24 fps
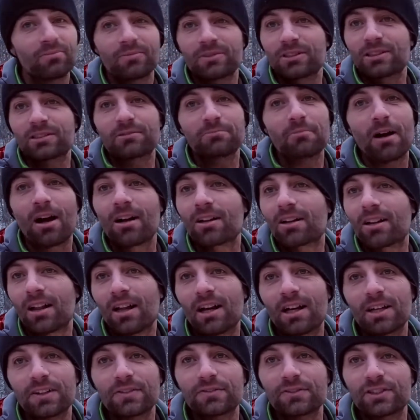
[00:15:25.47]
Small
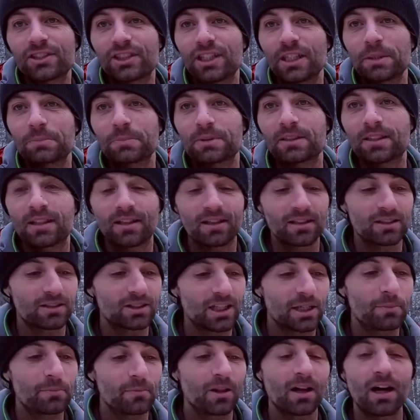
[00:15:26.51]
glove, cheap
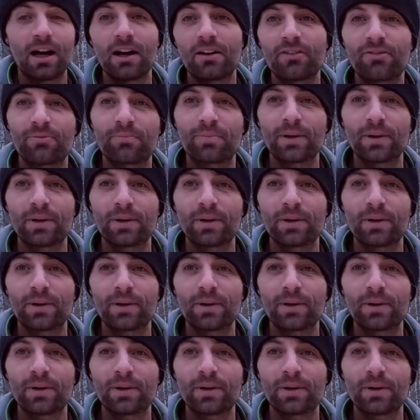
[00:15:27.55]
glove,